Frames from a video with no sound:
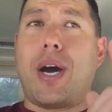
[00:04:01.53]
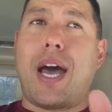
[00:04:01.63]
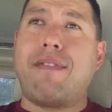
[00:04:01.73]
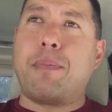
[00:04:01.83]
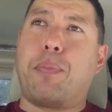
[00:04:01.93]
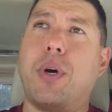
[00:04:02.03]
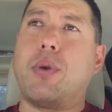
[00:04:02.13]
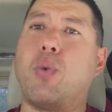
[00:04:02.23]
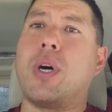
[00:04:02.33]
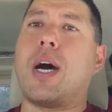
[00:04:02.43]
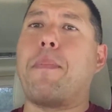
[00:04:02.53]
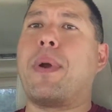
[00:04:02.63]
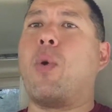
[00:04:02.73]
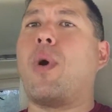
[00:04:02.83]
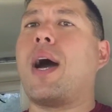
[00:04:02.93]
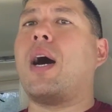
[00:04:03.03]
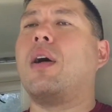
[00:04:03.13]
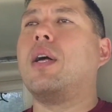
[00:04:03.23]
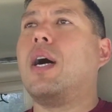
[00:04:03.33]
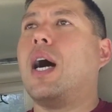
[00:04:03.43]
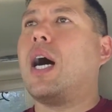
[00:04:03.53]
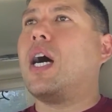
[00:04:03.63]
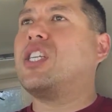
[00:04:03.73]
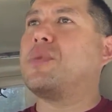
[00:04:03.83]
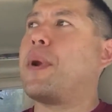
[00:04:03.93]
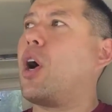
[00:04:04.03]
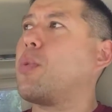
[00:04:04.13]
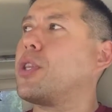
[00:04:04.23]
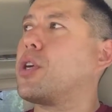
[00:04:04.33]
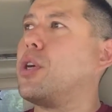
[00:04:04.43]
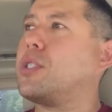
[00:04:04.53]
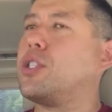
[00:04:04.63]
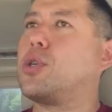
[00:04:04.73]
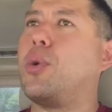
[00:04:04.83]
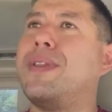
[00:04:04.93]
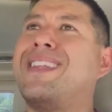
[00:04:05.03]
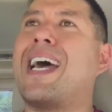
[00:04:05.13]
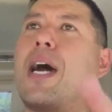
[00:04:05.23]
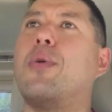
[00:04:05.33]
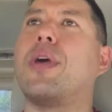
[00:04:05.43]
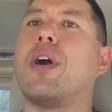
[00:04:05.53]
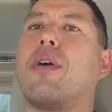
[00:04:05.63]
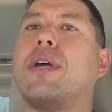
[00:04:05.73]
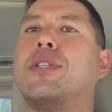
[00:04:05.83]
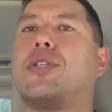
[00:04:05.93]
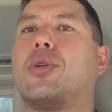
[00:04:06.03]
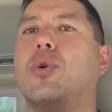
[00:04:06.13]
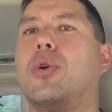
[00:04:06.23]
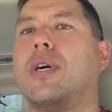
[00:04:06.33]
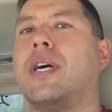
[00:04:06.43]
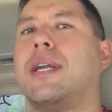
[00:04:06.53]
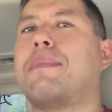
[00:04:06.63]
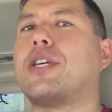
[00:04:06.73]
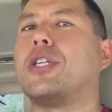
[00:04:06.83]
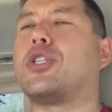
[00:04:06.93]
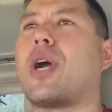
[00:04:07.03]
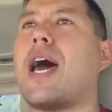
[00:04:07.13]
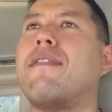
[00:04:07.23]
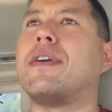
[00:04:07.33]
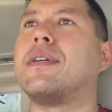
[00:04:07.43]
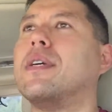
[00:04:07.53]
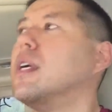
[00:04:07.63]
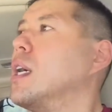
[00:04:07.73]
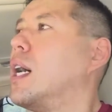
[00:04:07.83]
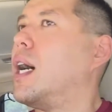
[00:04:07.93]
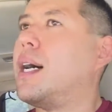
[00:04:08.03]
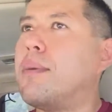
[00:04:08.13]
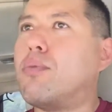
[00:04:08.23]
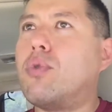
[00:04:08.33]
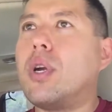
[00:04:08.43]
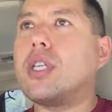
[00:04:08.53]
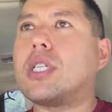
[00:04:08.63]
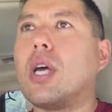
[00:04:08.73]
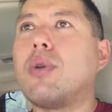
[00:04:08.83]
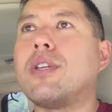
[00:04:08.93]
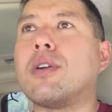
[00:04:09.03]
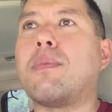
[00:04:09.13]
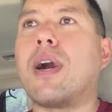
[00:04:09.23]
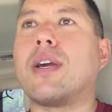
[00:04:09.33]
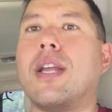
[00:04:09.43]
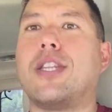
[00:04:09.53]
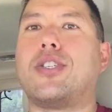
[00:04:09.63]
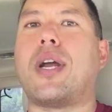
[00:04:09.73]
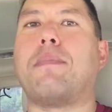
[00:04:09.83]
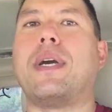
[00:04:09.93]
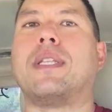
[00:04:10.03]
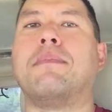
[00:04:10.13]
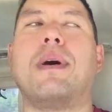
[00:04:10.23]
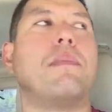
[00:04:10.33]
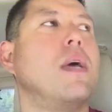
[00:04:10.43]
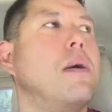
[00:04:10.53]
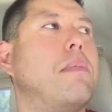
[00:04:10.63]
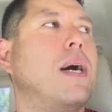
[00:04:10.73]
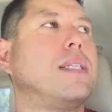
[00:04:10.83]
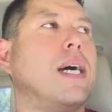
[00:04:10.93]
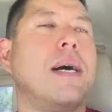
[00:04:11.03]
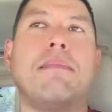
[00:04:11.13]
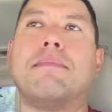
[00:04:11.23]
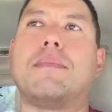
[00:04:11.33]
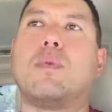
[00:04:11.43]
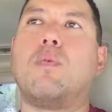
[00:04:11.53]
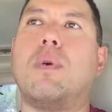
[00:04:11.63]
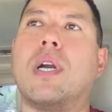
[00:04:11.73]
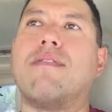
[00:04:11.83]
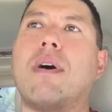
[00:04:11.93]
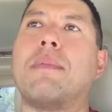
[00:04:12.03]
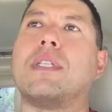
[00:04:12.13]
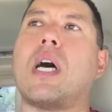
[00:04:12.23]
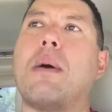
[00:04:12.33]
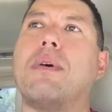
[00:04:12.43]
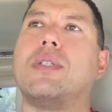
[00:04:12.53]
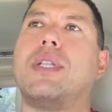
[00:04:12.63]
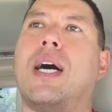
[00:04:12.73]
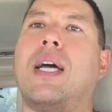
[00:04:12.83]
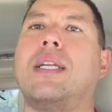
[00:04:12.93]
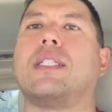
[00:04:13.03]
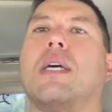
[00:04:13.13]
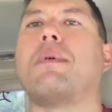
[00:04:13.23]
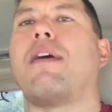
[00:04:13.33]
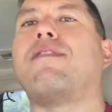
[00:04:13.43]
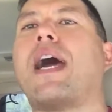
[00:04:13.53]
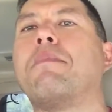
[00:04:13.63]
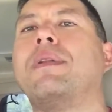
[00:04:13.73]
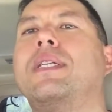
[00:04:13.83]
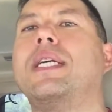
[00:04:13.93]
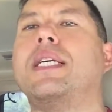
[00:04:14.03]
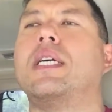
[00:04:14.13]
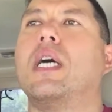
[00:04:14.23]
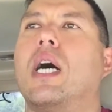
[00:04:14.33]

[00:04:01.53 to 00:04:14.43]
I haven't put one up in a while. Uh, it's just been hard with the girls in school, and now they are in school, and I'm actually driving um, really slowly in their parking lot to try to pick them up. But um, one of them is almost done. It's going to be on vitamin D.